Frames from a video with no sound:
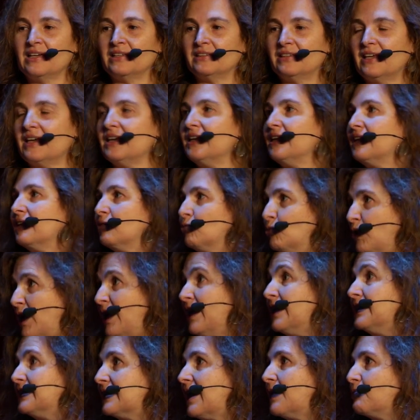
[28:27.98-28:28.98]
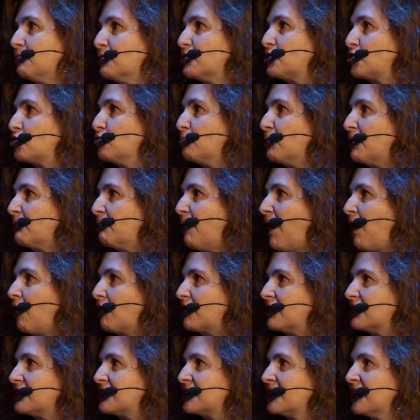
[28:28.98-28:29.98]
they end up with
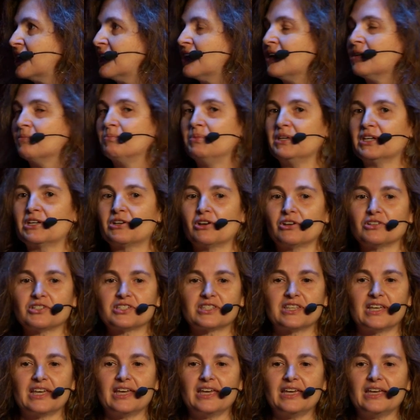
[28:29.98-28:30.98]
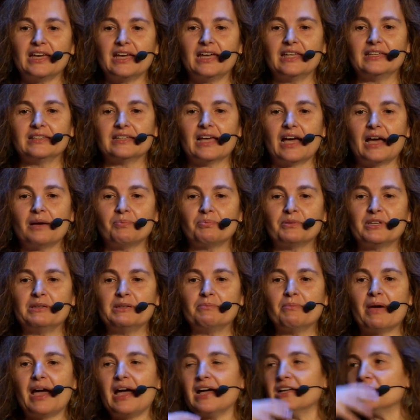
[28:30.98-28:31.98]
superpowers. Exactly. Because they yeah. end up
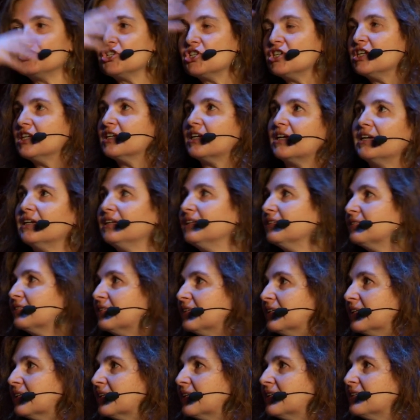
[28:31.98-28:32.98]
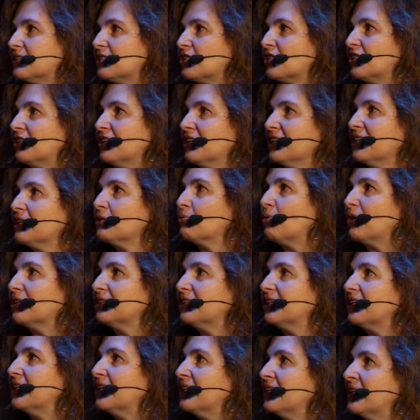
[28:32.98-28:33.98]
imagining anything and turning
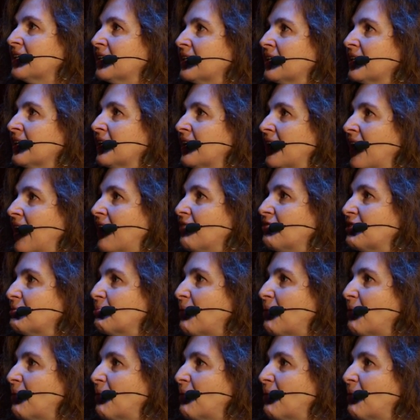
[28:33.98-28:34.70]
what they have